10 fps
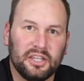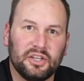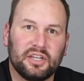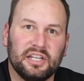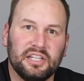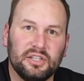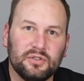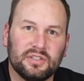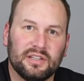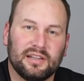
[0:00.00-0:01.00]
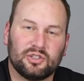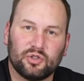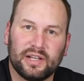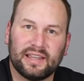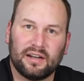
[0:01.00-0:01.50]
you can use a little
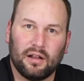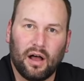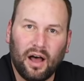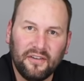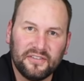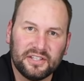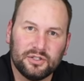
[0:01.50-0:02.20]
trick that I'll often